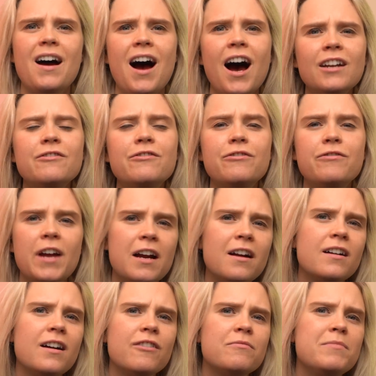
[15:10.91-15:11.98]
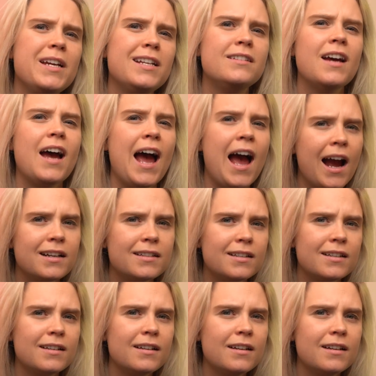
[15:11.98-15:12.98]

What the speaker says: unfair of me to act